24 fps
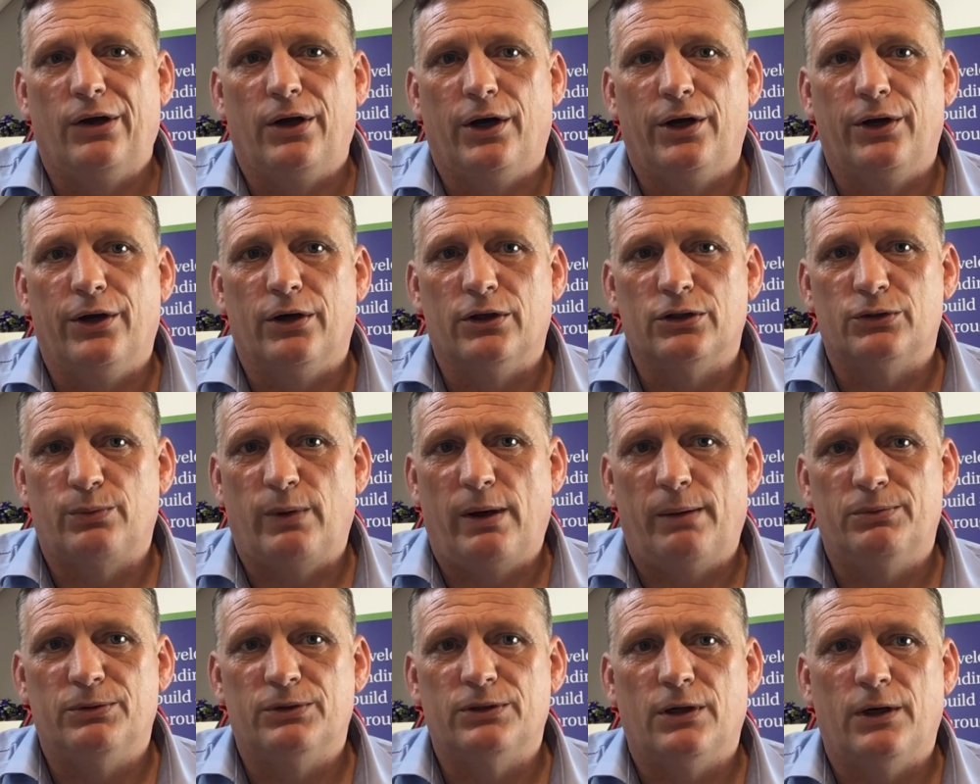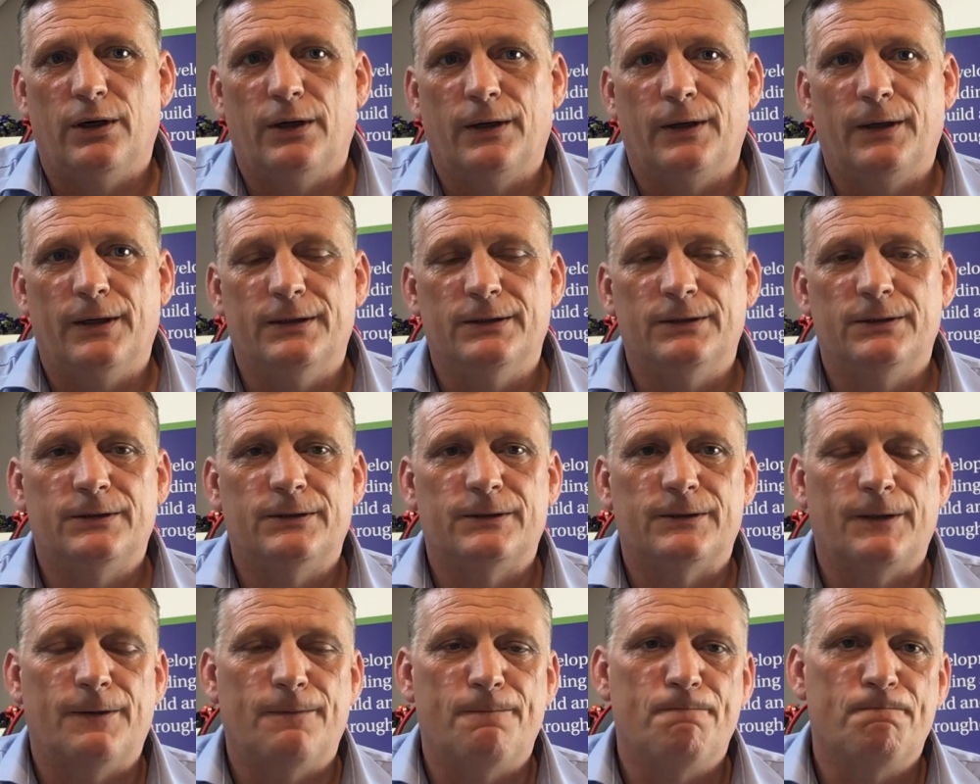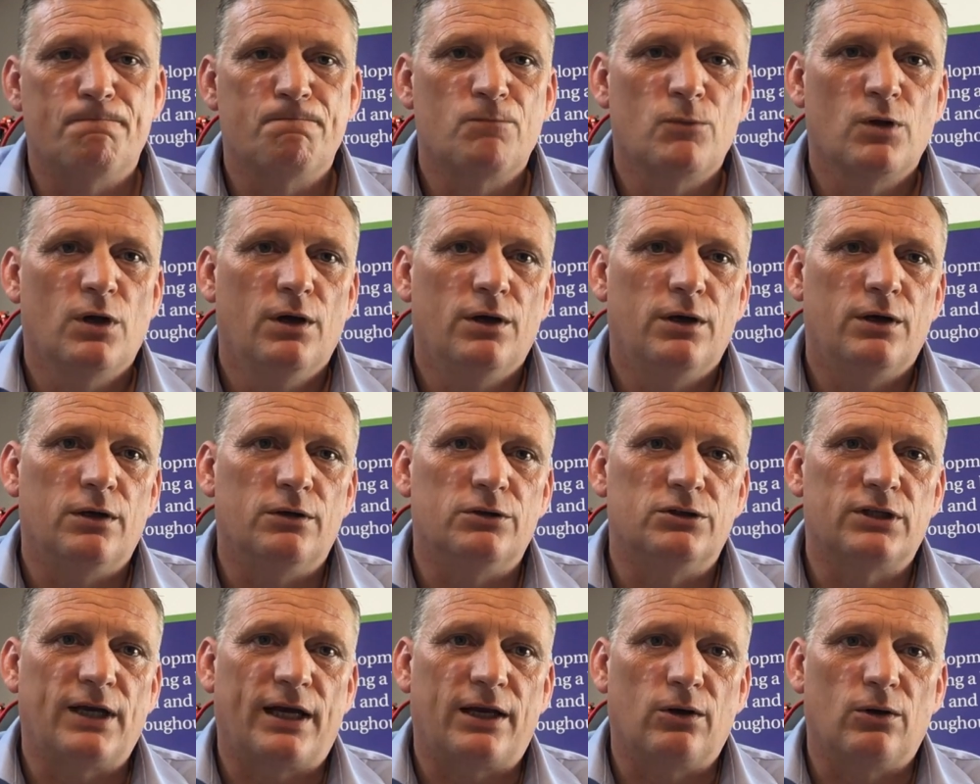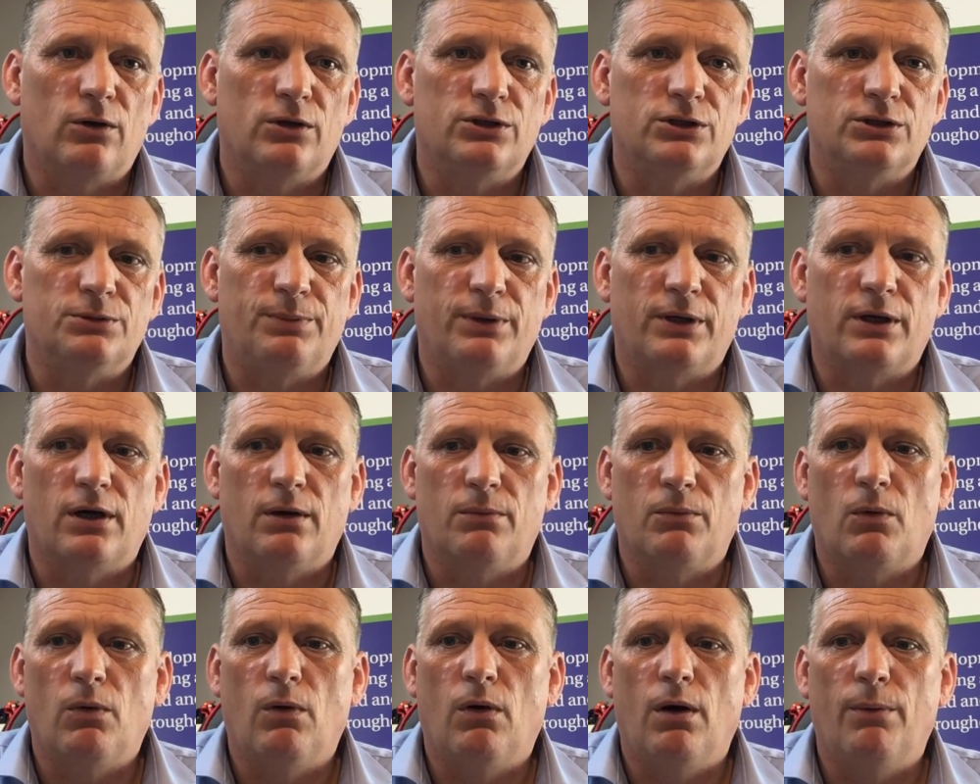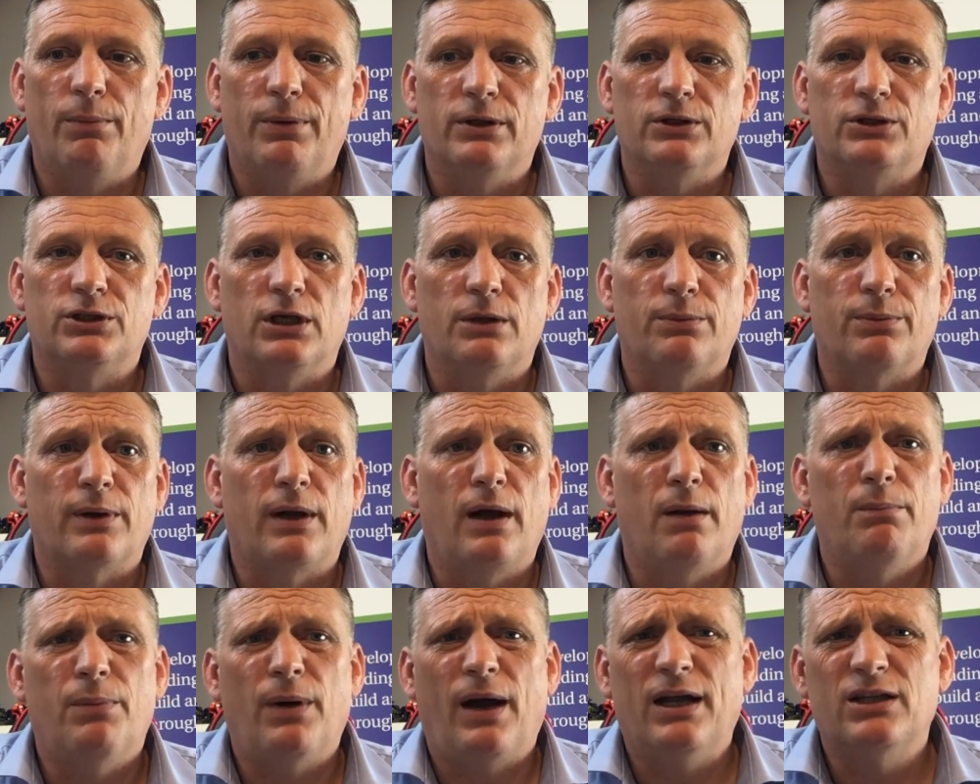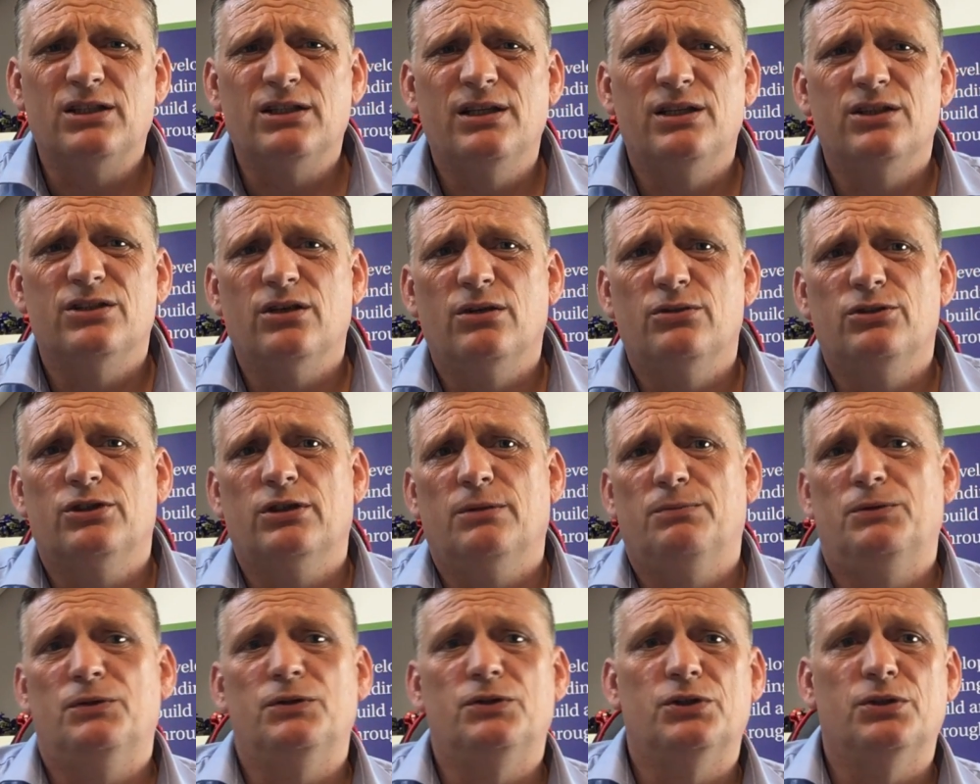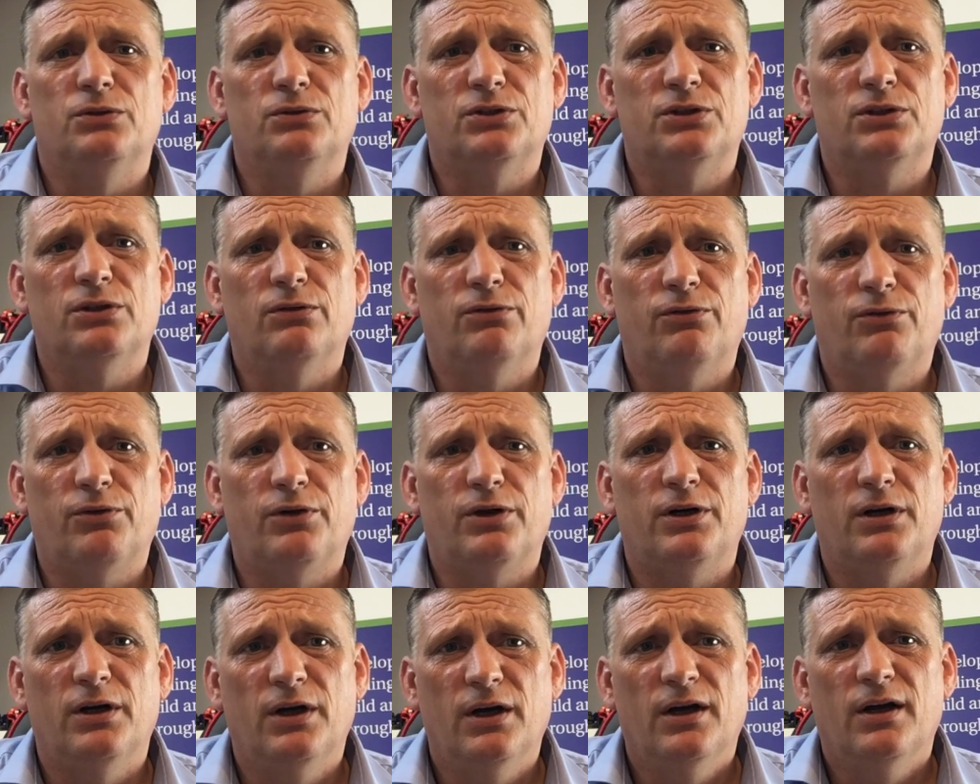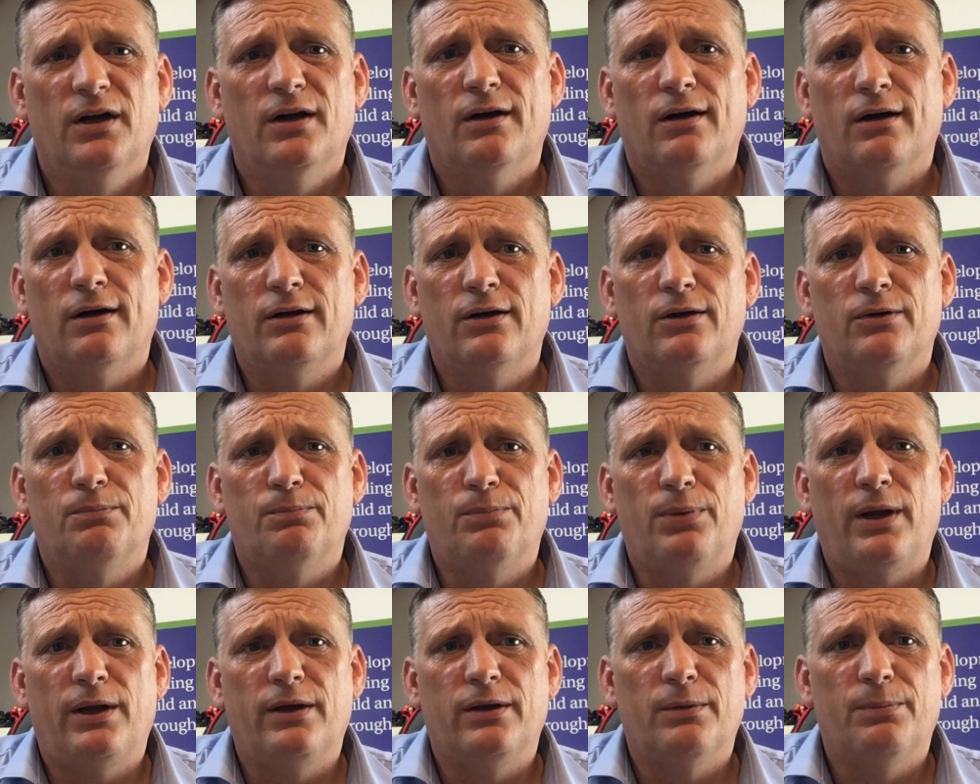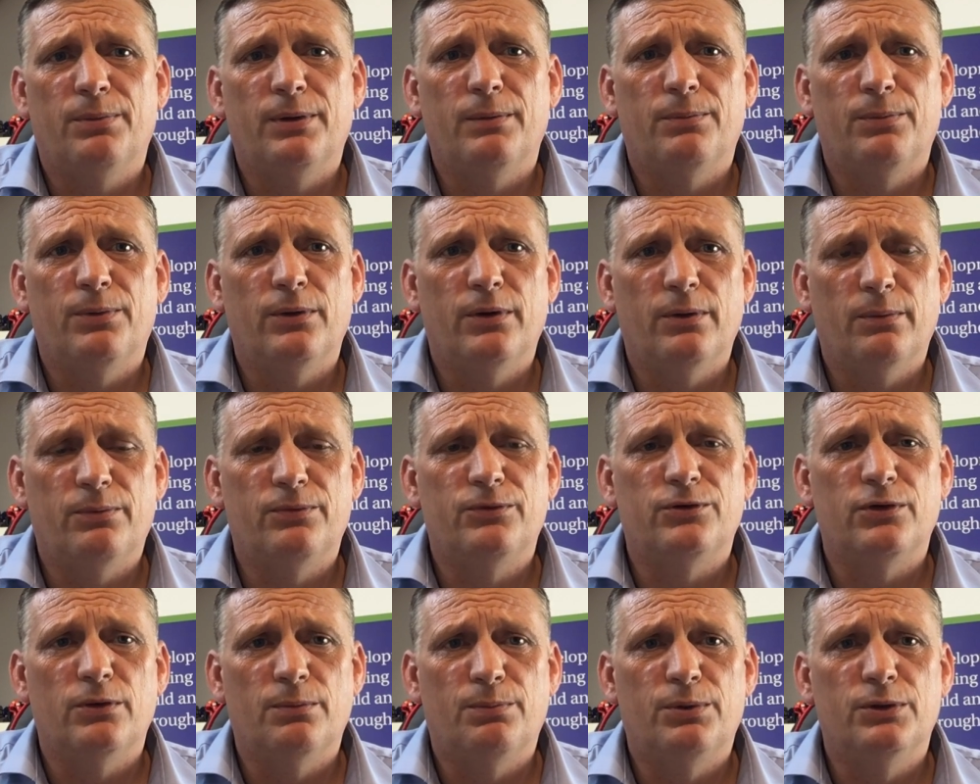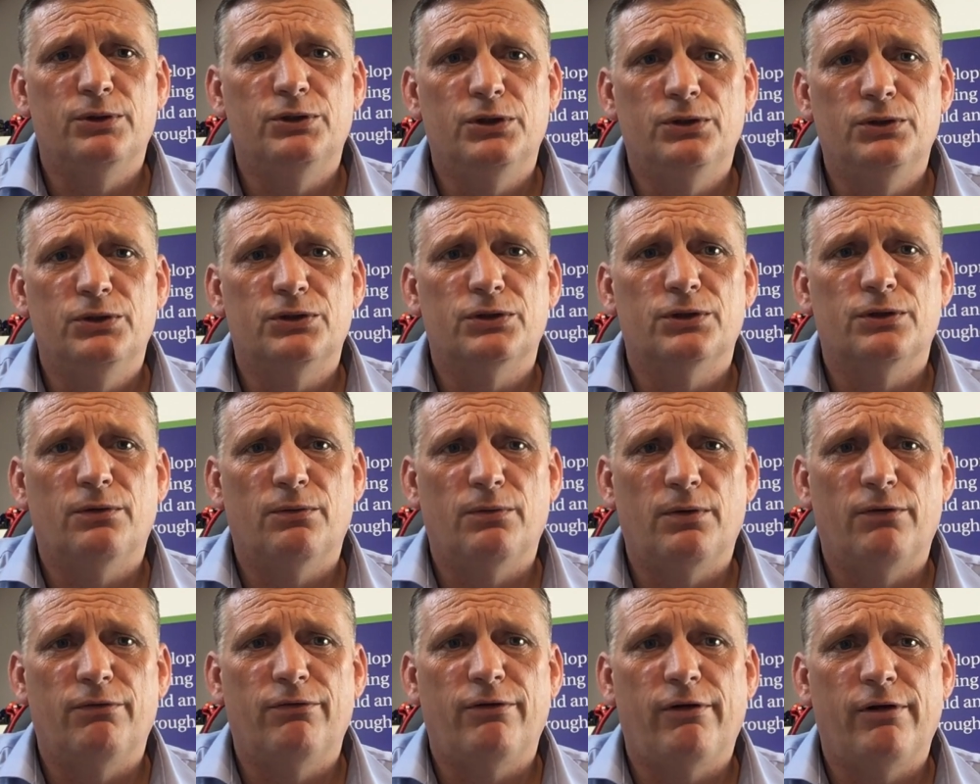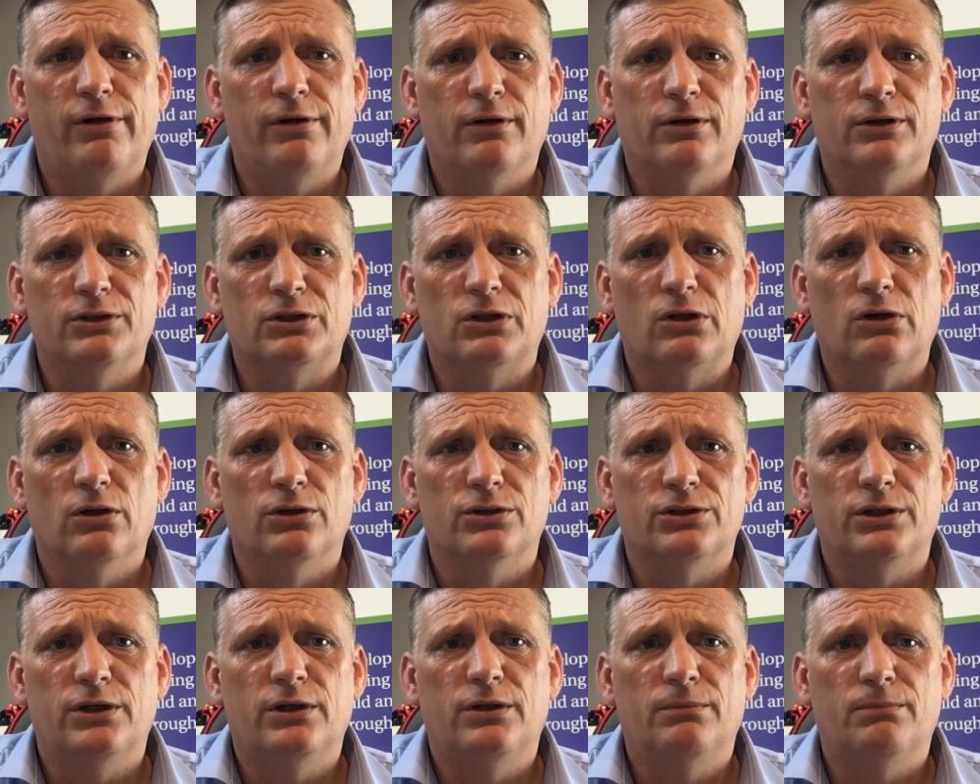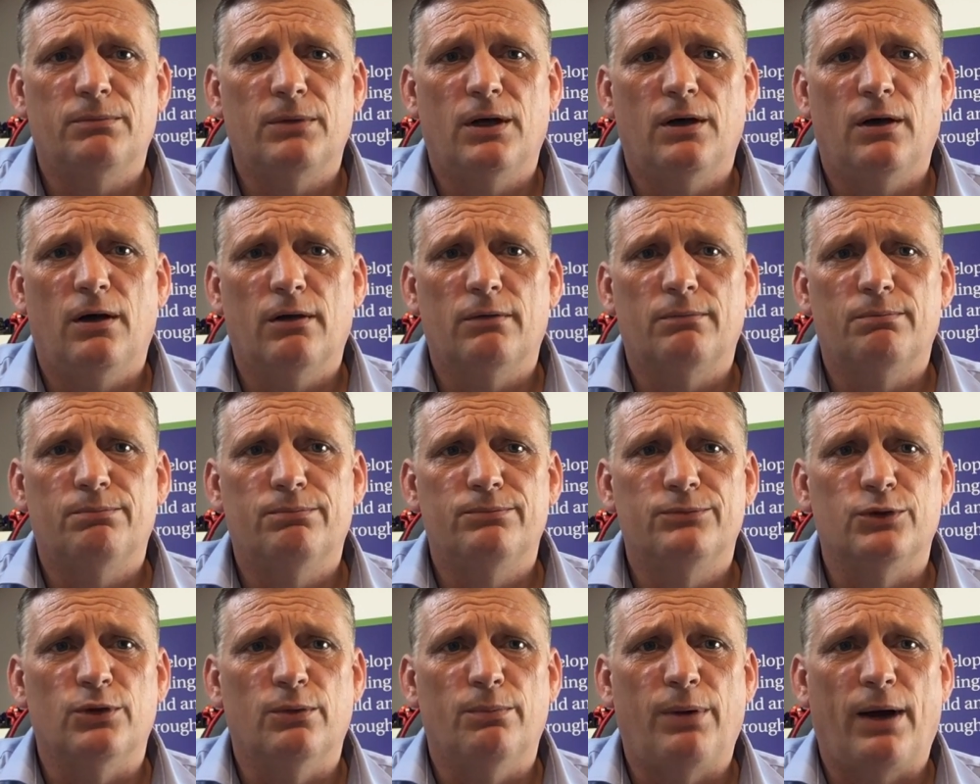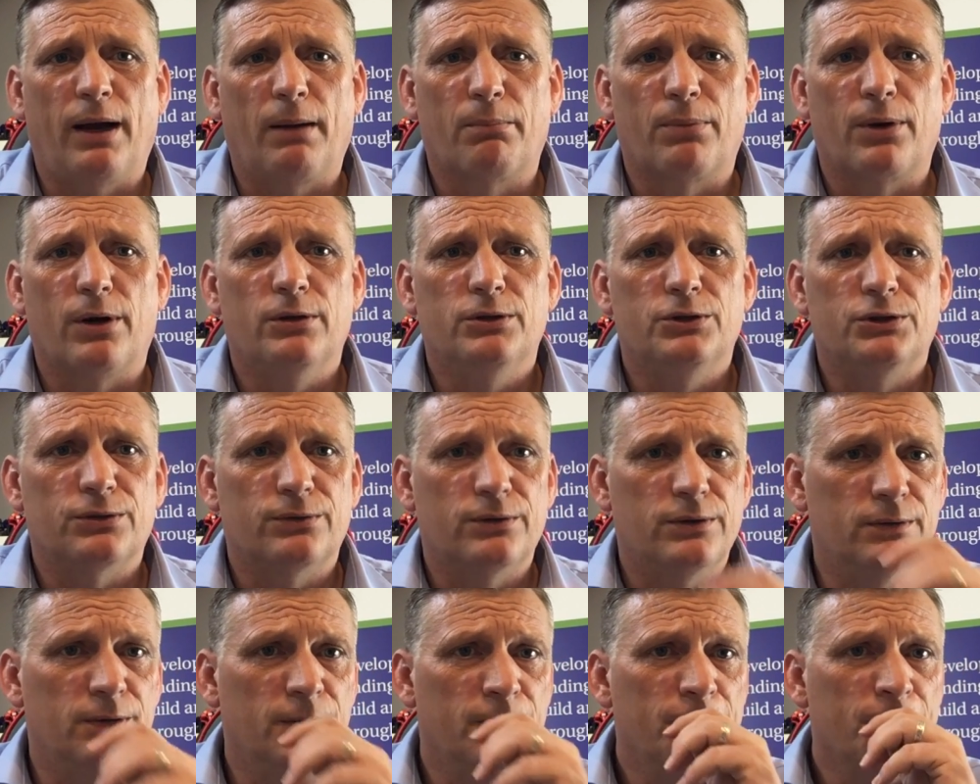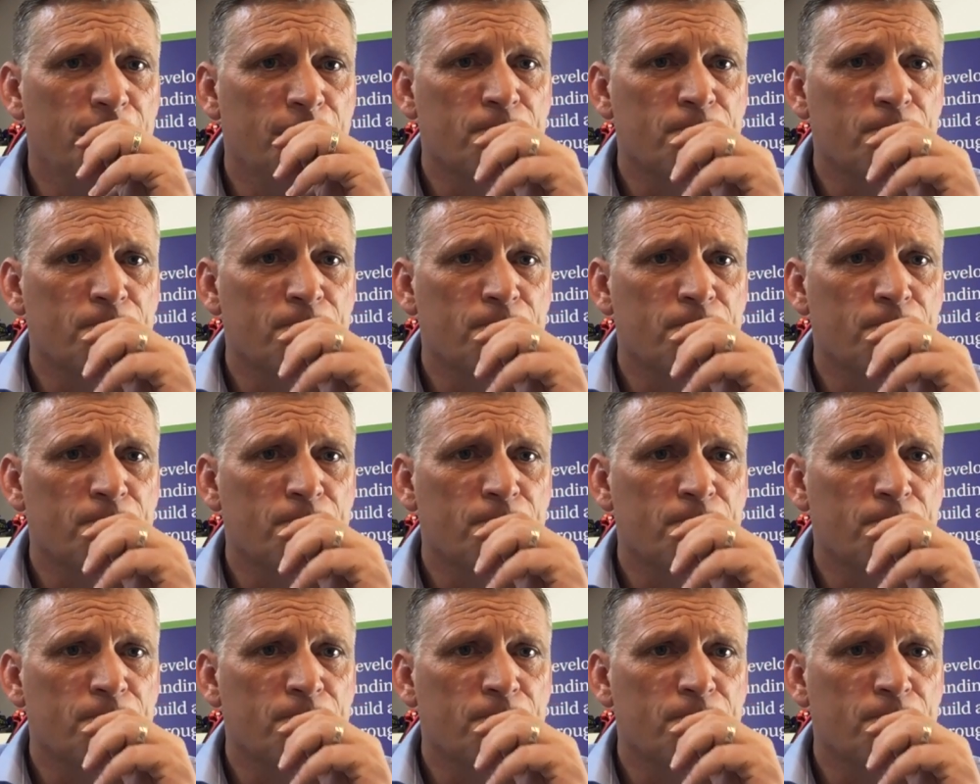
a nice website. It's technology's become quite a bit cheaper now, but actually there's no substitute still for I know plenty of people that still produce a very nice glossy hard sort of back brochure, and